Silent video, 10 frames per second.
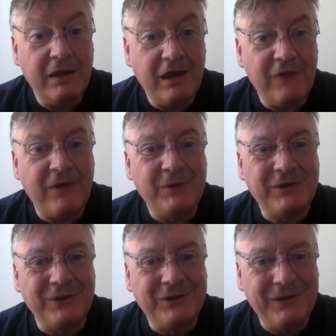if I was
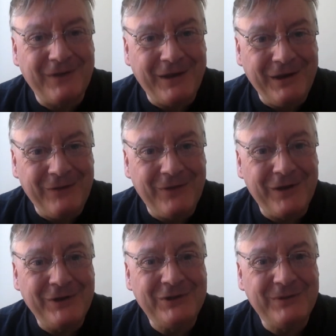going to give any
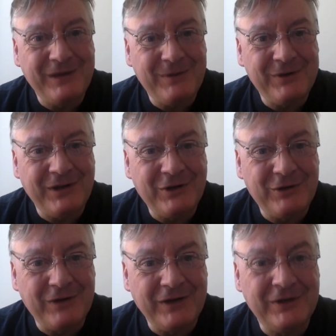advice to any potential
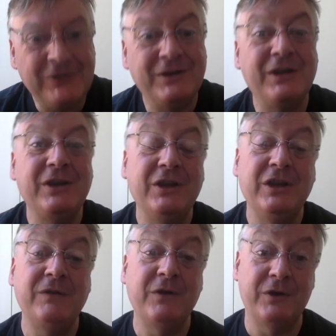writers,
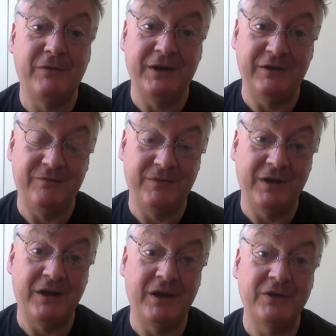you've got to write it from the
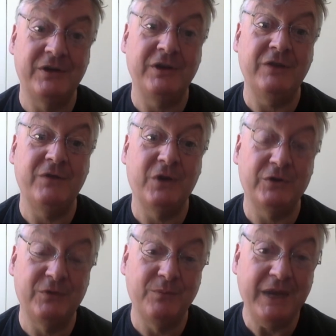heart. You've got
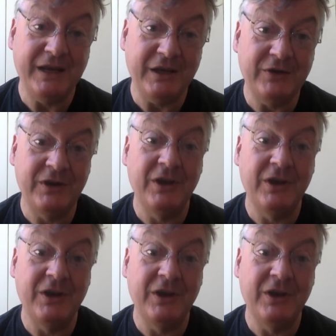to mean it.